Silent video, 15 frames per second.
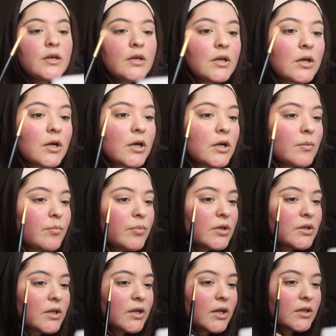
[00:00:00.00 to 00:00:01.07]
And I'm going to
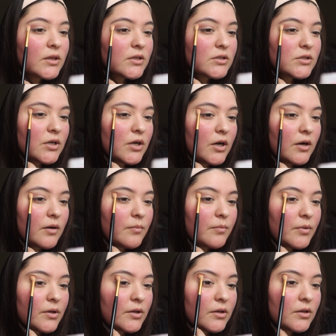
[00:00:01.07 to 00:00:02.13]
put that at the
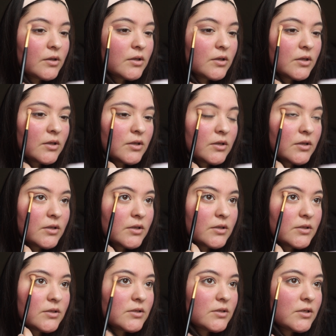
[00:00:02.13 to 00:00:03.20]
top.
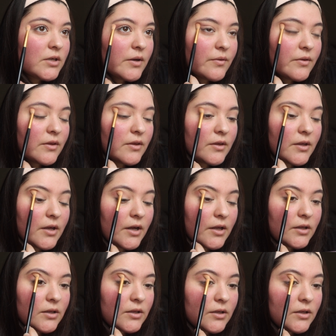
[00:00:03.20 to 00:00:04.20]
And see how that